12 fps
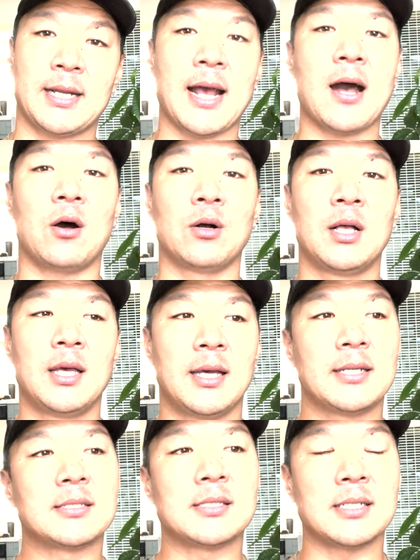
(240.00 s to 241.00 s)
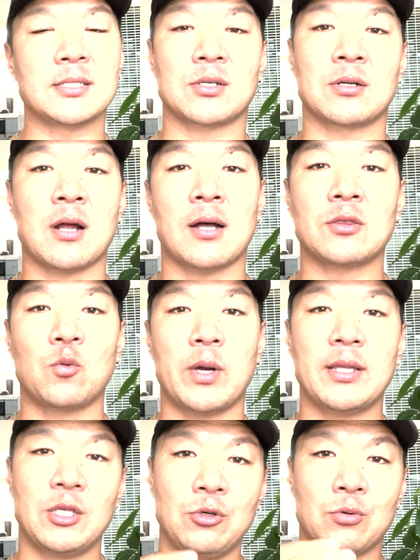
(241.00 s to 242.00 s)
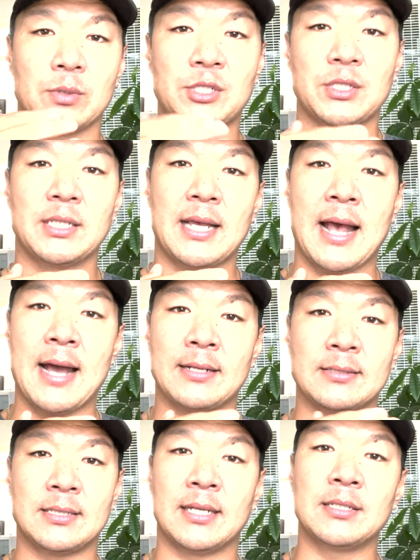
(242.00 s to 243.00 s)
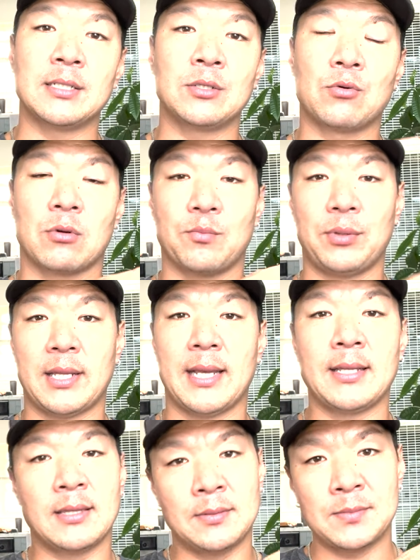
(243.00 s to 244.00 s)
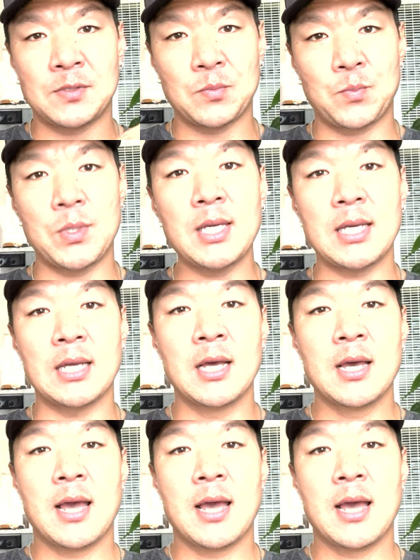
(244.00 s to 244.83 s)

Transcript: out is things are not the way that you originally had intended or planned them to be